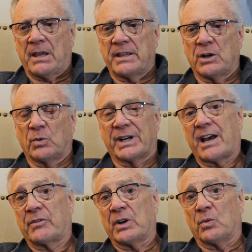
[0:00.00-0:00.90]
that
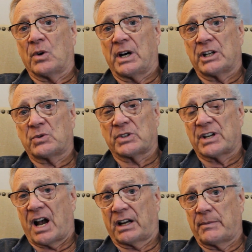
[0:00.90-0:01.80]
whatever it was
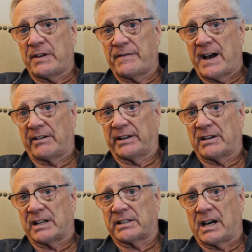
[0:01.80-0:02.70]
not going to be found at
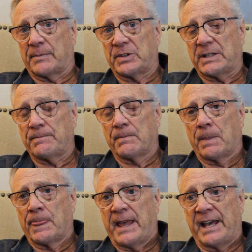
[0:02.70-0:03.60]
autopsy,
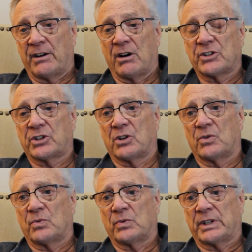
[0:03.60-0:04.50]
and
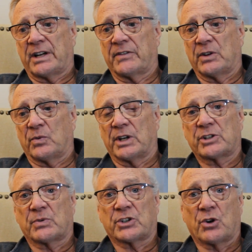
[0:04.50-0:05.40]
also whatever it
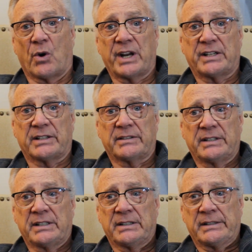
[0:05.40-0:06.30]
was going to,
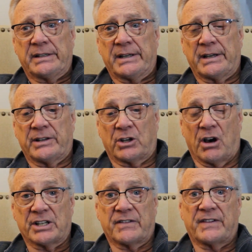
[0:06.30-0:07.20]
the
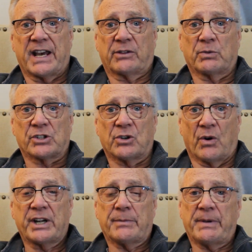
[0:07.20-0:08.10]
cause of death was
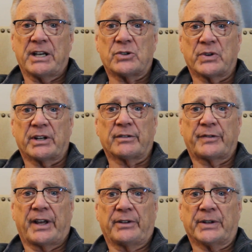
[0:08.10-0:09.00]
going to be adrenal
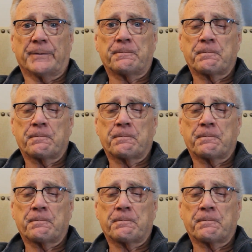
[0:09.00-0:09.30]
failure.